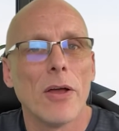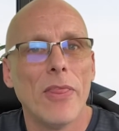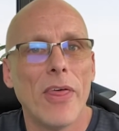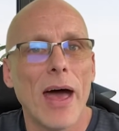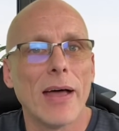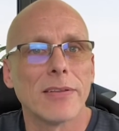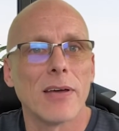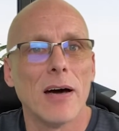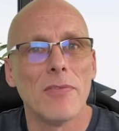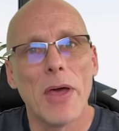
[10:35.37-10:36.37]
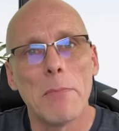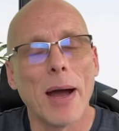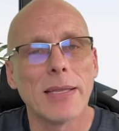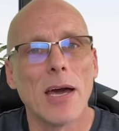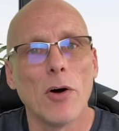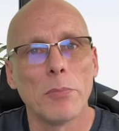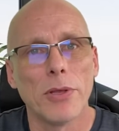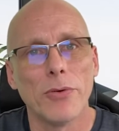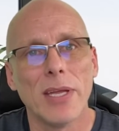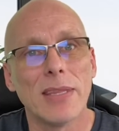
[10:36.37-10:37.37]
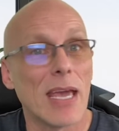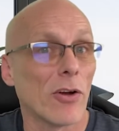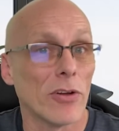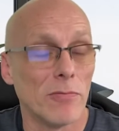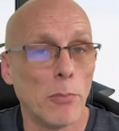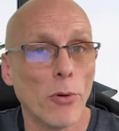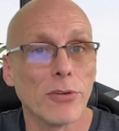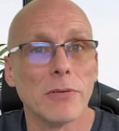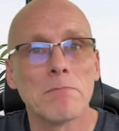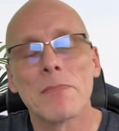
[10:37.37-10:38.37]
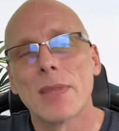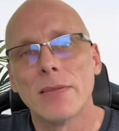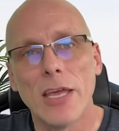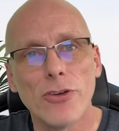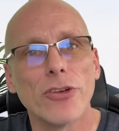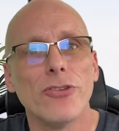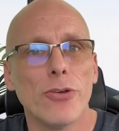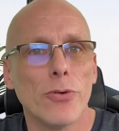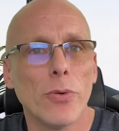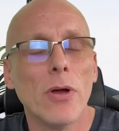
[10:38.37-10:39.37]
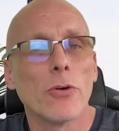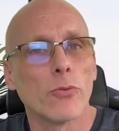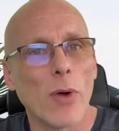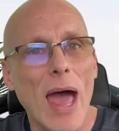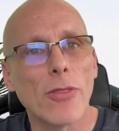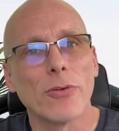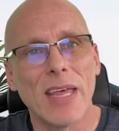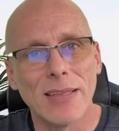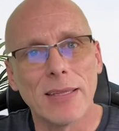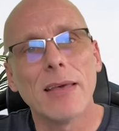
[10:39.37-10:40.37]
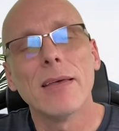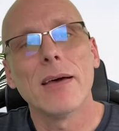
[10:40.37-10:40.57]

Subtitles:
that might help you in the area of boredom that you could do rather than,